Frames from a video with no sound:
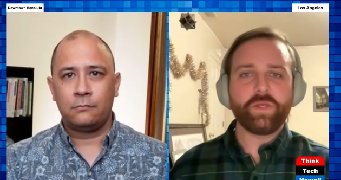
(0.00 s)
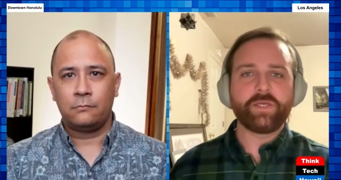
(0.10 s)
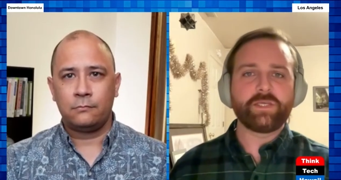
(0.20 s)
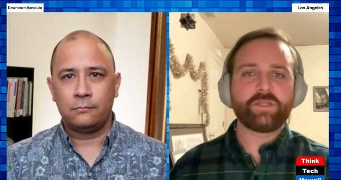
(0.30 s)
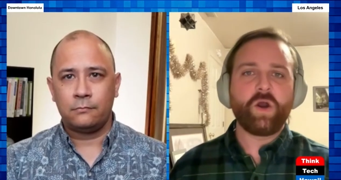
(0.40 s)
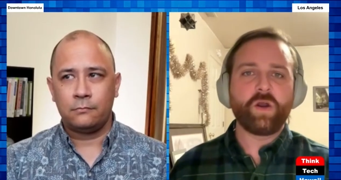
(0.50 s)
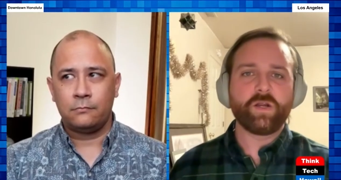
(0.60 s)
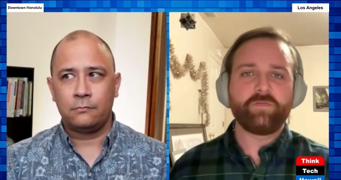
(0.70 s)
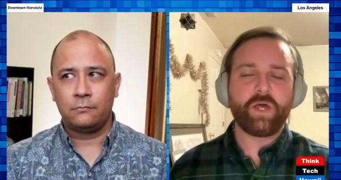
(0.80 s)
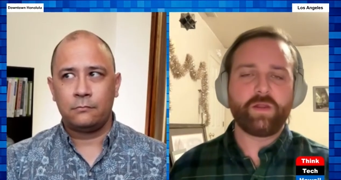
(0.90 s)
Speaker 1: really is at the heart
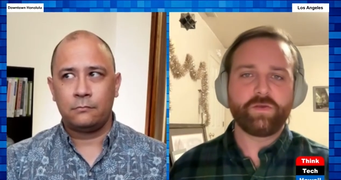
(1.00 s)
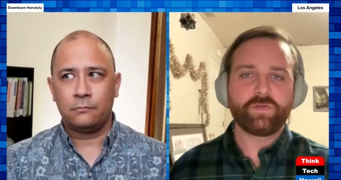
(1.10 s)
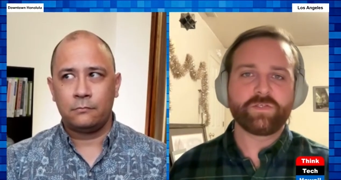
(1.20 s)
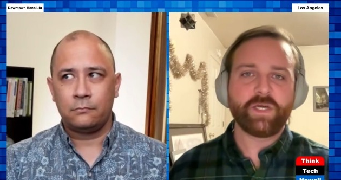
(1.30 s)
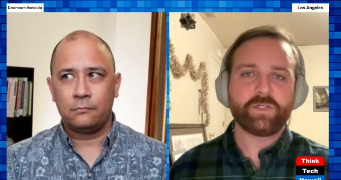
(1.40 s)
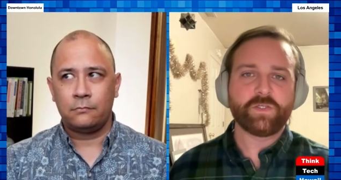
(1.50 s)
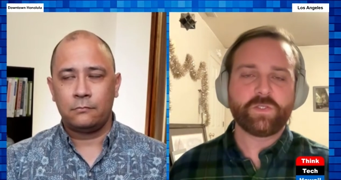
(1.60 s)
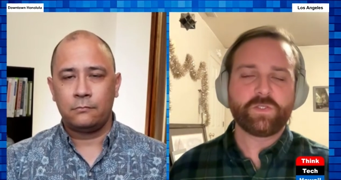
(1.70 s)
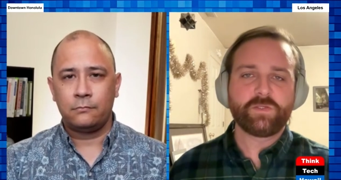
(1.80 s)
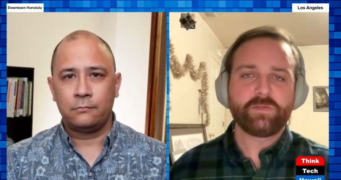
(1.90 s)
of a lot of those
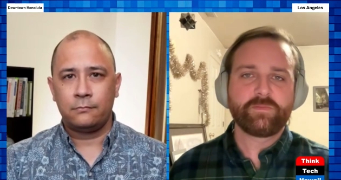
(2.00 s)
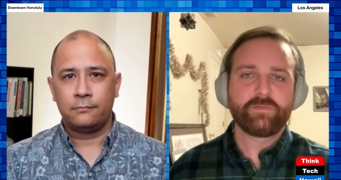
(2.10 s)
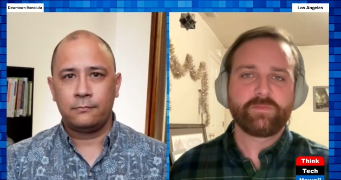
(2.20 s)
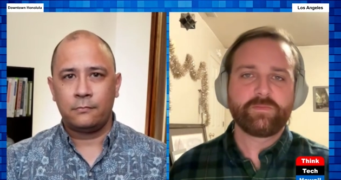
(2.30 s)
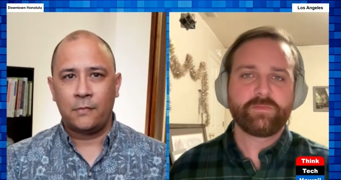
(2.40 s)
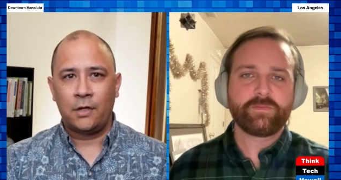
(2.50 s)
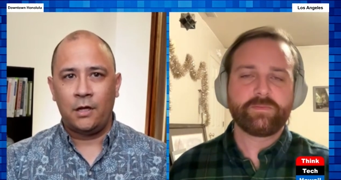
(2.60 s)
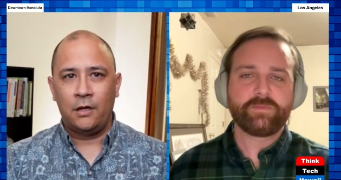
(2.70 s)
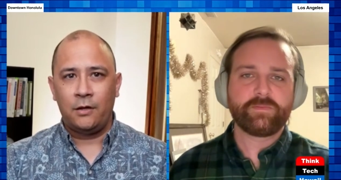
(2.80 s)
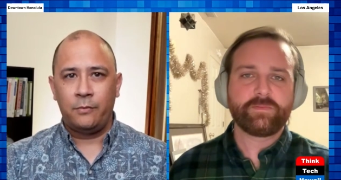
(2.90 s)
discussions.
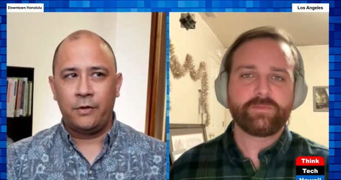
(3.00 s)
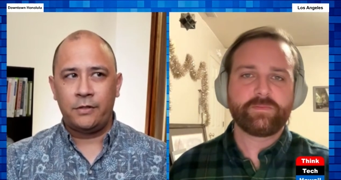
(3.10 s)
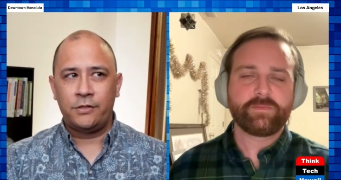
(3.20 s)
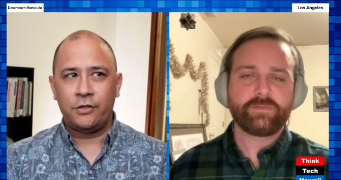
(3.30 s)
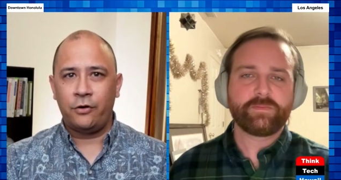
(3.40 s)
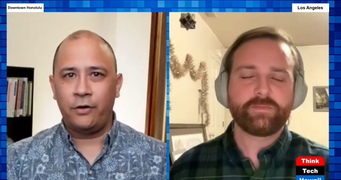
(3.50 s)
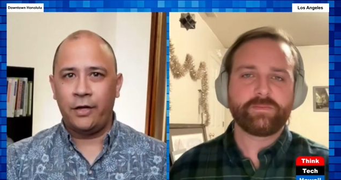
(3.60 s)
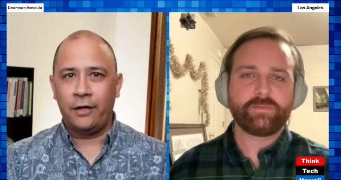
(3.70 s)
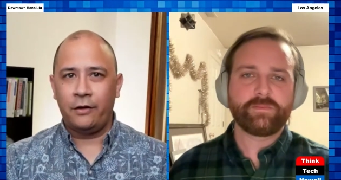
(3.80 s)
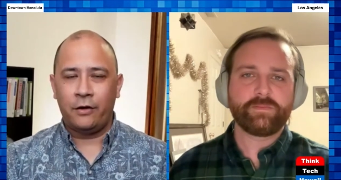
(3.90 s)
But
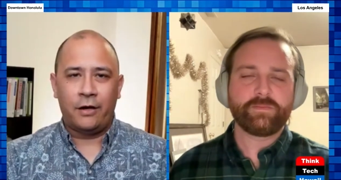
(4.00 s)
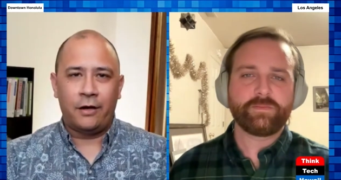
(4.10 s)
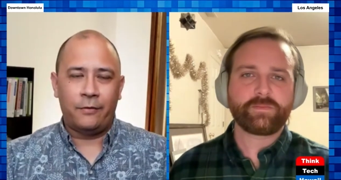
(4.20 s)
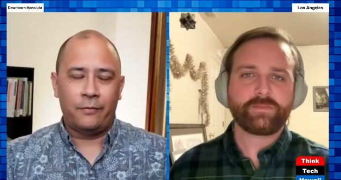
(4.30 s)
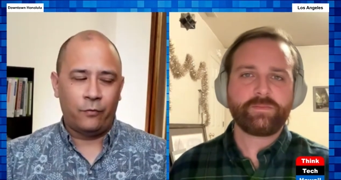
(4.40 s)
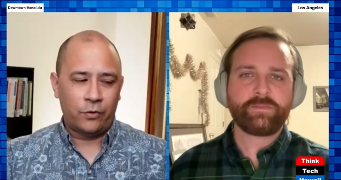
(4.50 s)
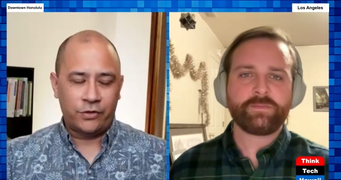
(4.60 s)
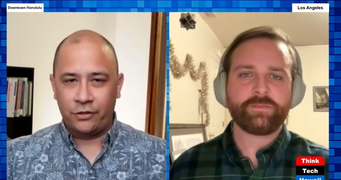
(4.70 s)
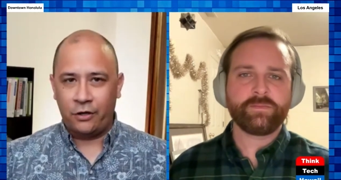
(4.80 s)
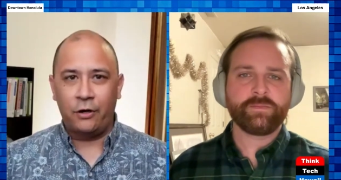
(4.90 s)
zoning uh,
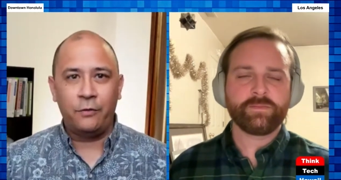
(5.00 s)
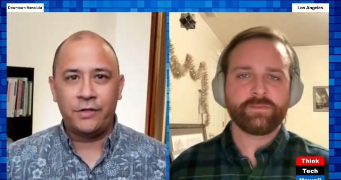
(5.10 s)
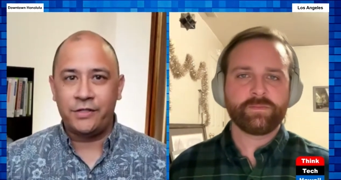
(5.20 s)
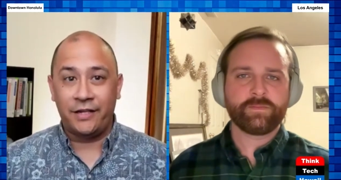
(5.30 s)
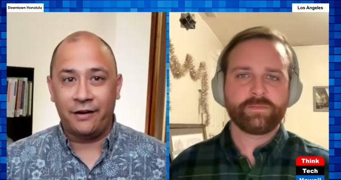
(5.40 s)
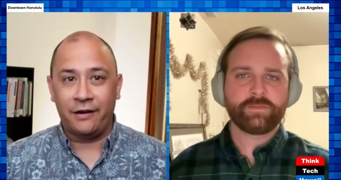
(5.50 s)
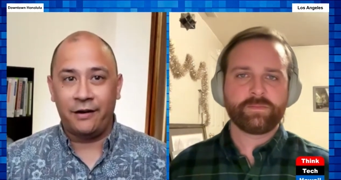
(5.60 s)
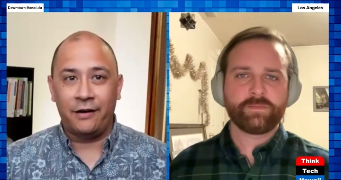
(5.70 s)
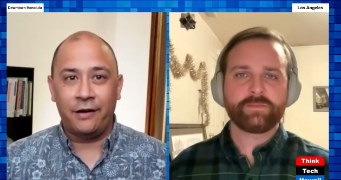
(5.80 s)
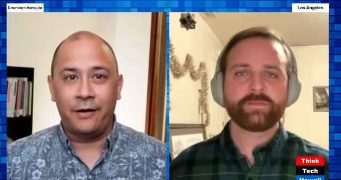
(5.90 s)
Speaker 2: wasn't always
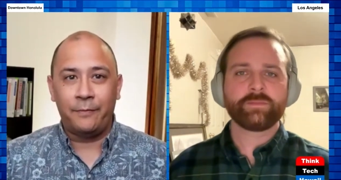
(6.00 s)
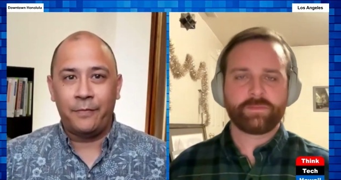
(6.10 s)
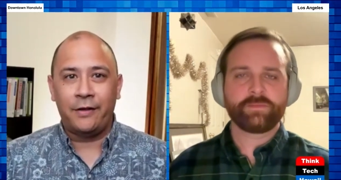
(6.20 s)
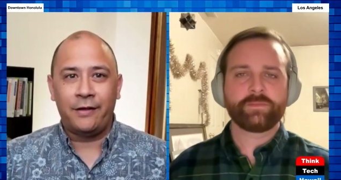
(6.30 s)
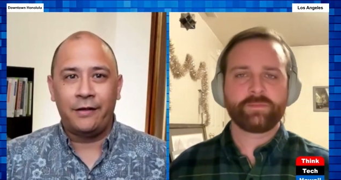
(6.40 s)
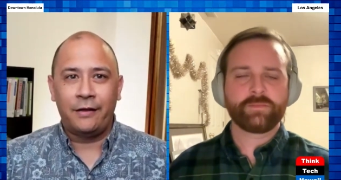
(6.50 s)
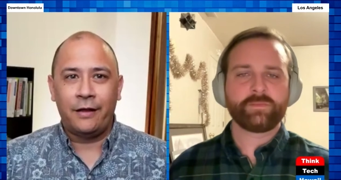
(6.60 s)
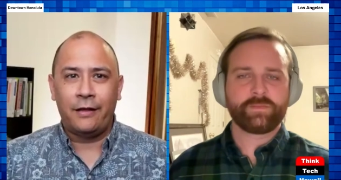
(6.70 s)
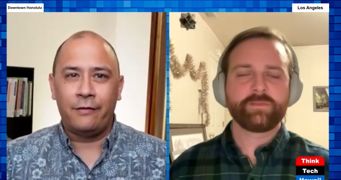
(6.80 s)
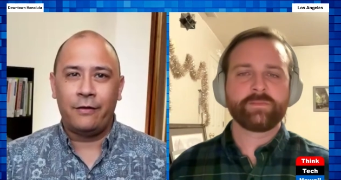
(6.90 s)
here. Um, it-
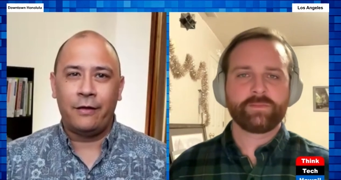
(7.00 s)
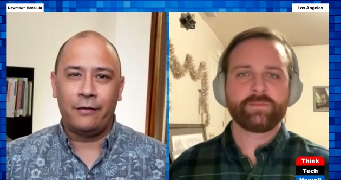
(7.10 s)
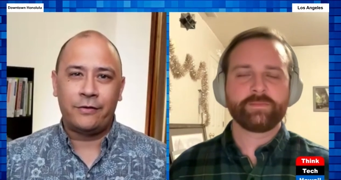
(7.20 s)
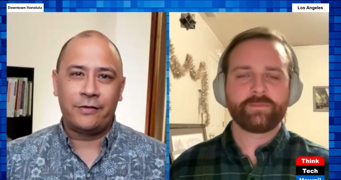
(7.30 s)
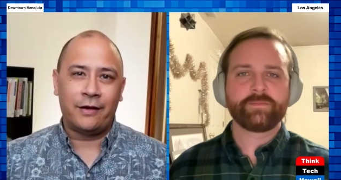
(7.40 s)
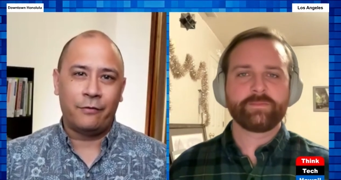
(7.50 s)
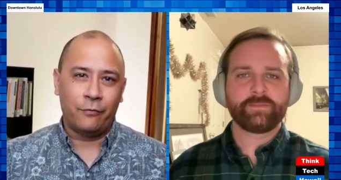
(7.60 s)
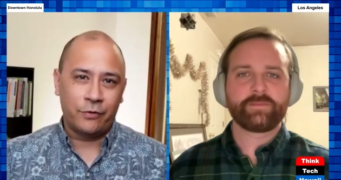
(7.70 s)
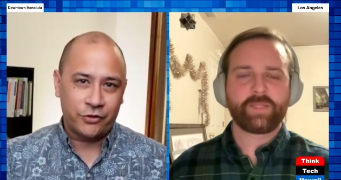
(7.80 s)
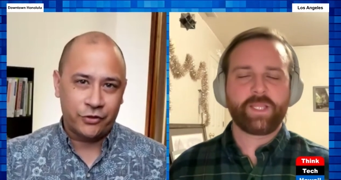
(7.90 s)
it uh,
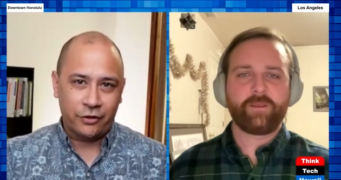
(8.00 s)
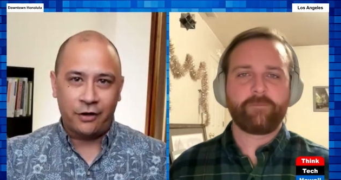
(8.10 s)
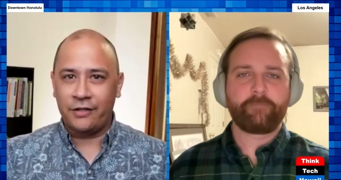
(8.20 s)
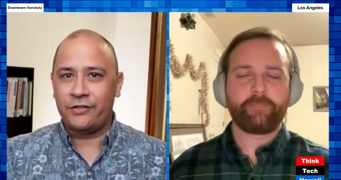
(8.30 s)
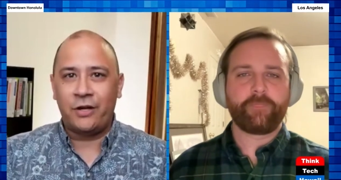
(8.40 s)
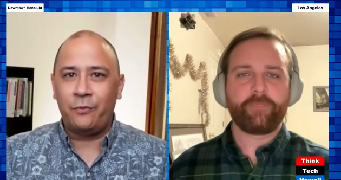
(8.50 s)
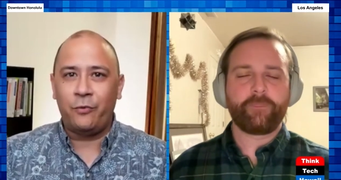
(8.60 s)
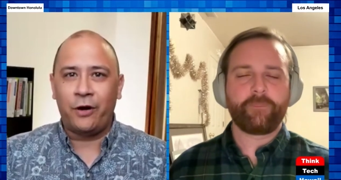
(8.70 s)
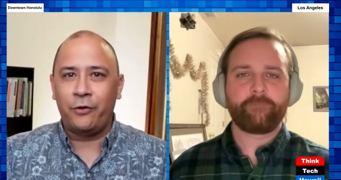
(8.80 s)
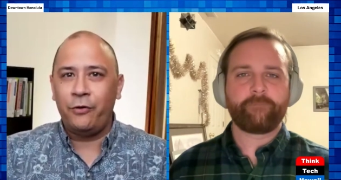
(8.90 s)
was started
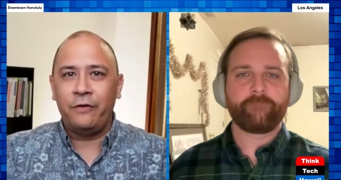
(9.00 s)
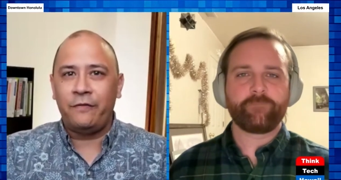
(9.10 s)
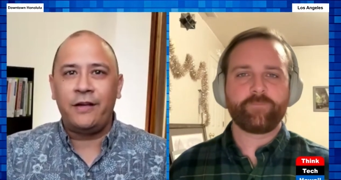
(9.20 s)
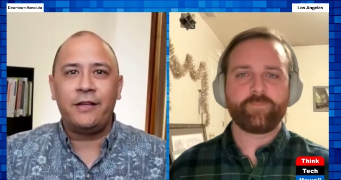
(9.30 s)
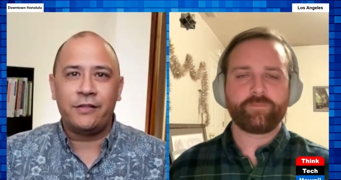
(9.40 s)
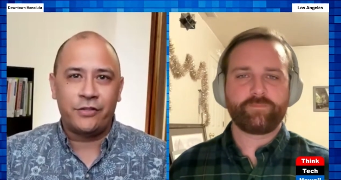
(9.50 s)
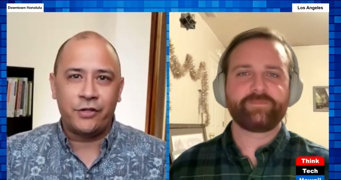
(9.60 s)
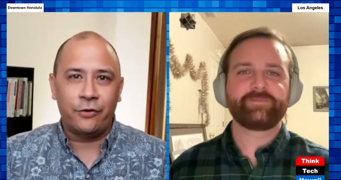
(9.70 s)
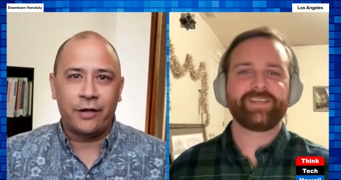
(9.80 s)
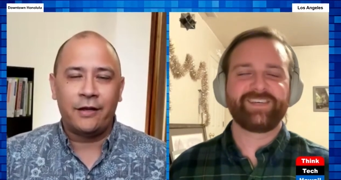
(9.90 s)
somewhere. Who invented
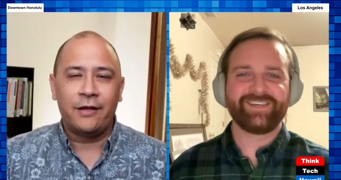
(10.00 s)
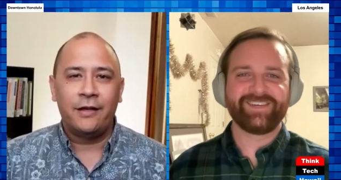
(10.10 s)
zoning?